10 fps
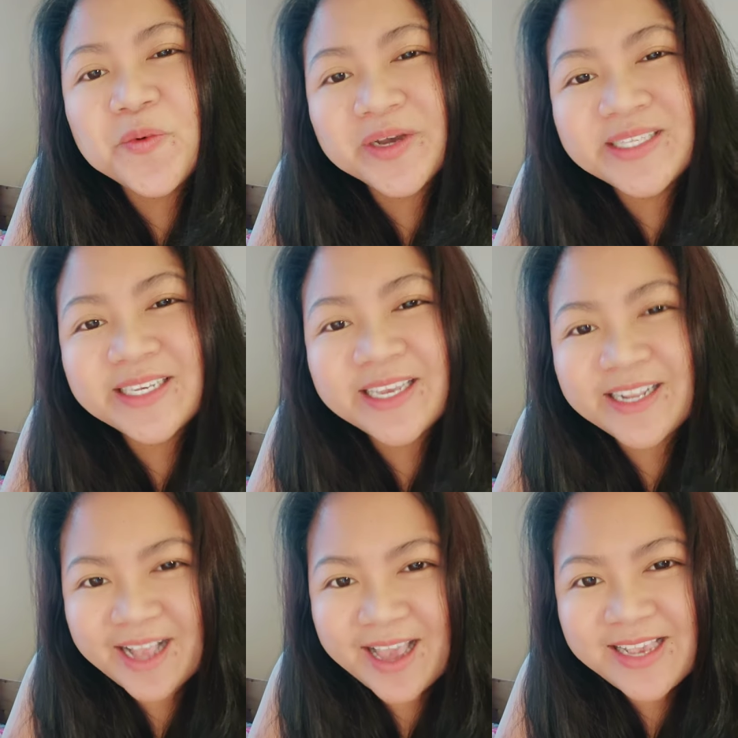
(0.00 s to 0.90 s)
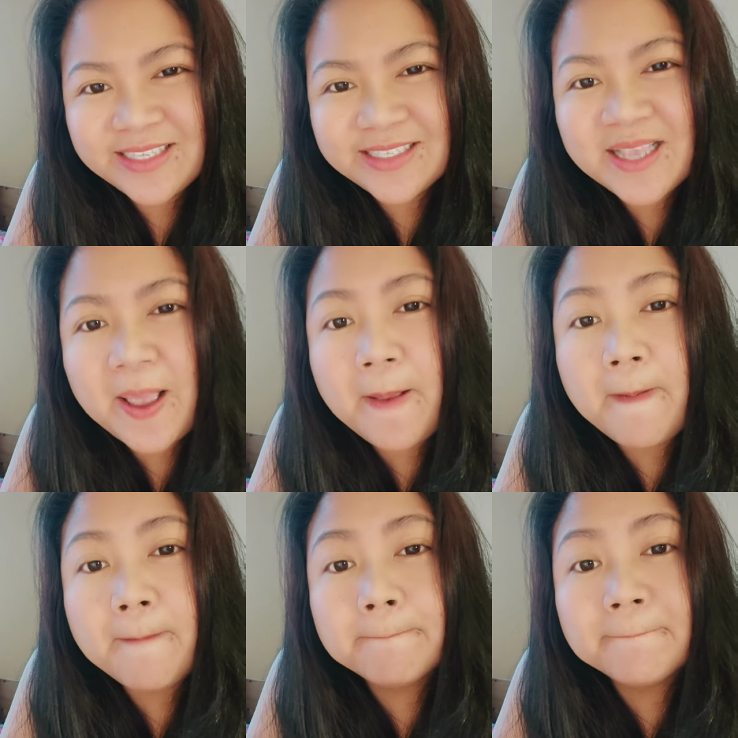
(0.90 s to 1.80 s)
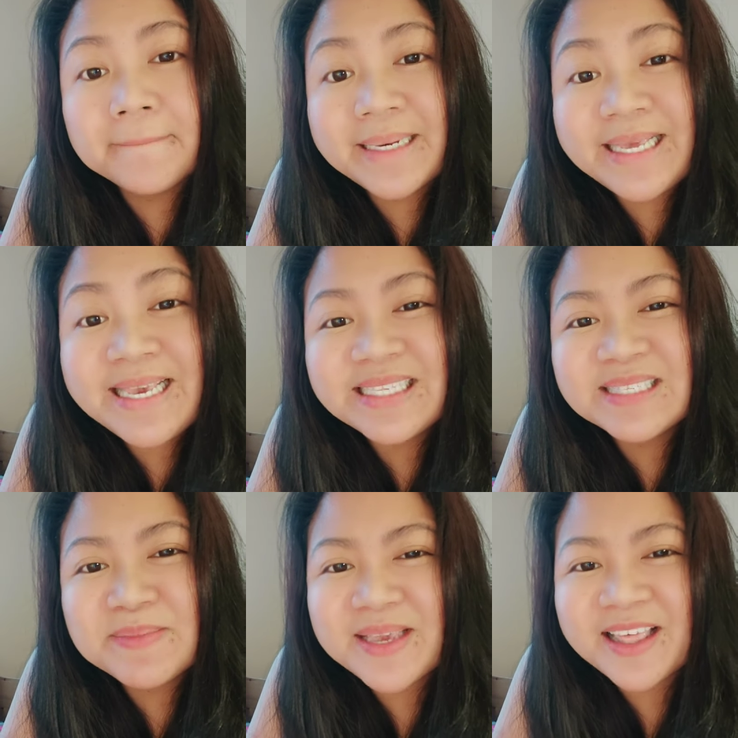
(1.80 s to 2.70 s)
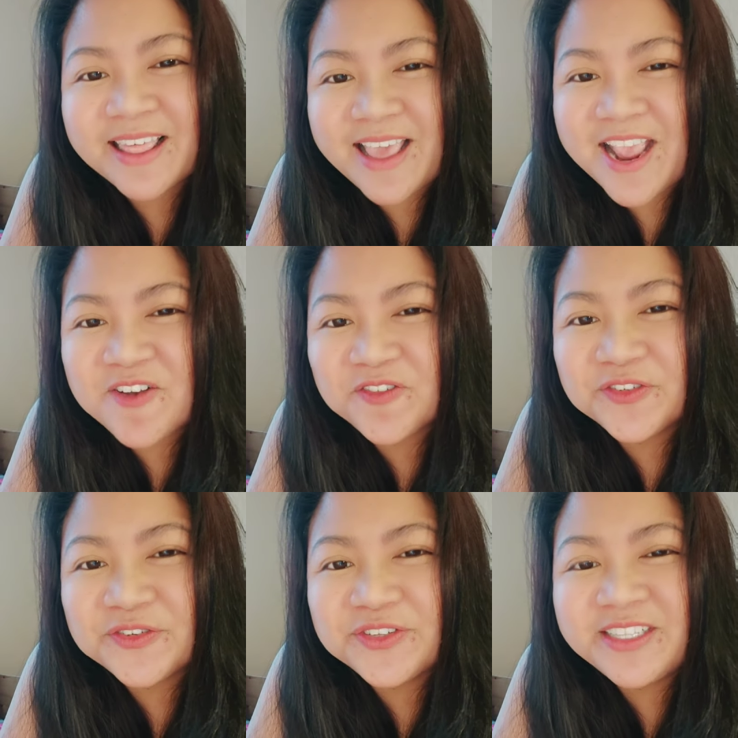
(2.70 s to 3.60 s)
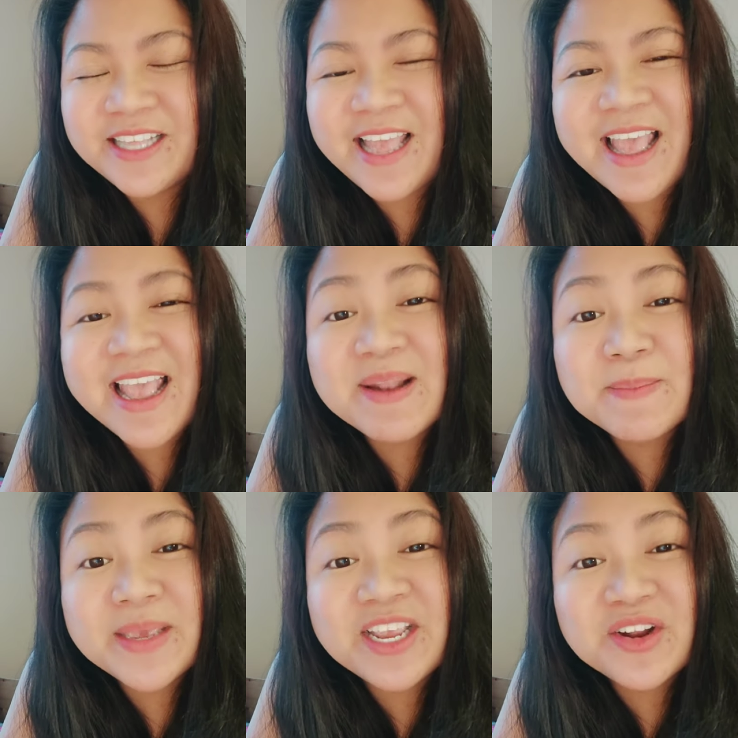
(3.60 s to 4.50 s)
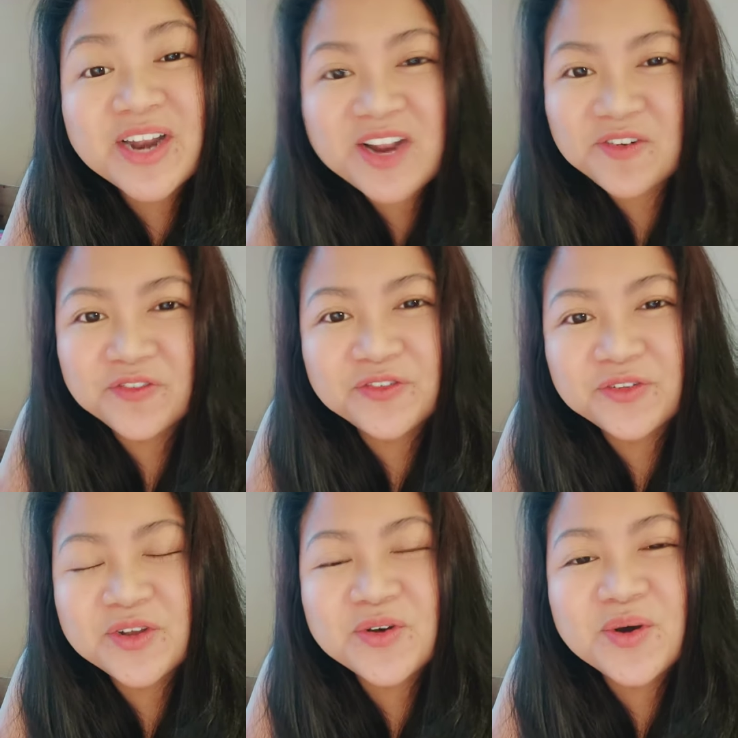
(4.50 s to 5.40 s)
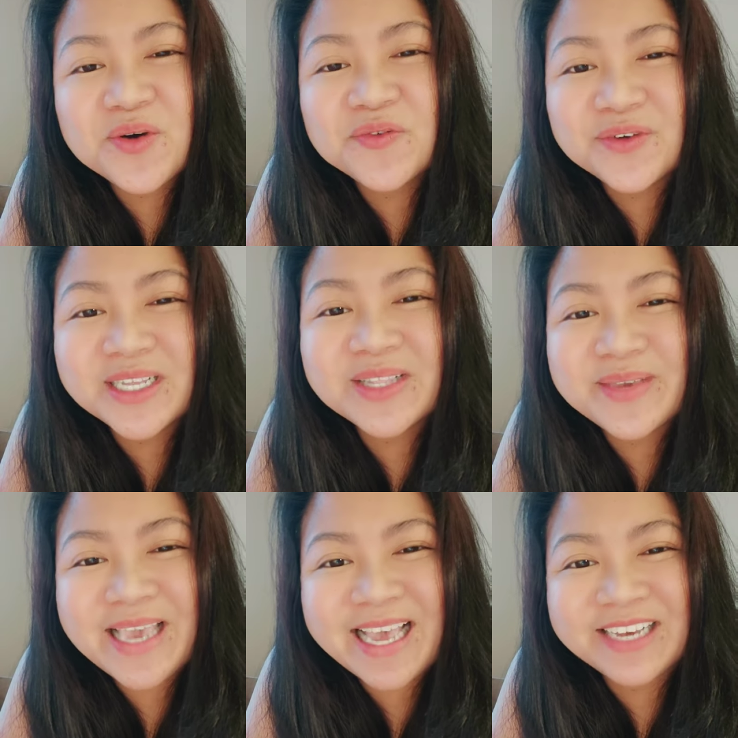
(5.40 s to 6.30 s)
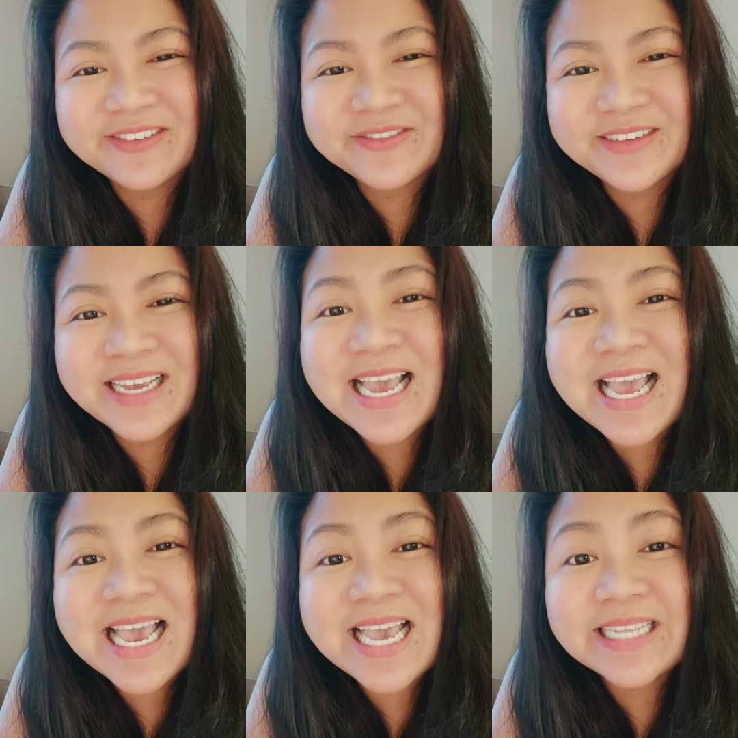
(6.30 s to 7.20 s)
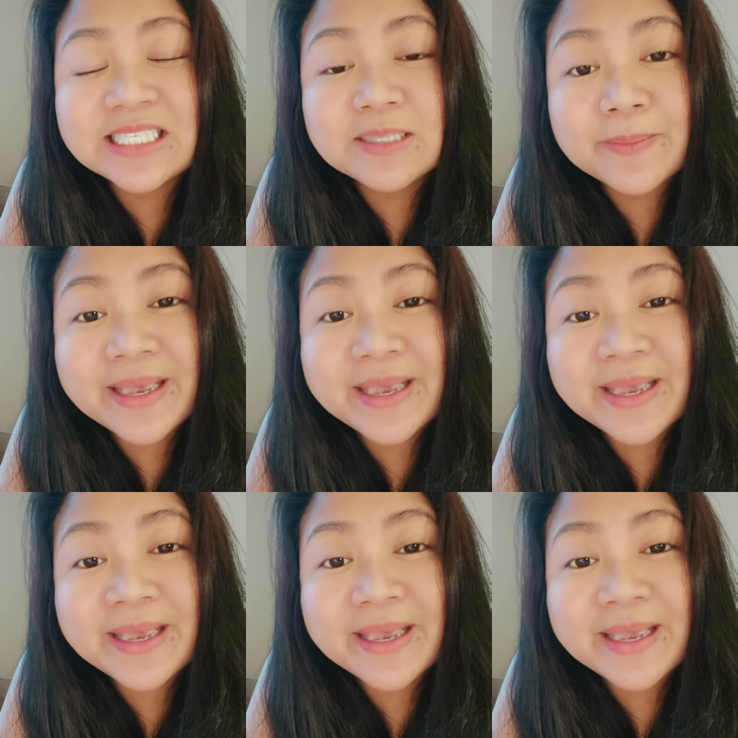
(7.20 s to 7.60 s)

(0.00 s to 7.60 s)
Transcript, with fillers: Once again, guys, please be thankful and be grateful of what we have and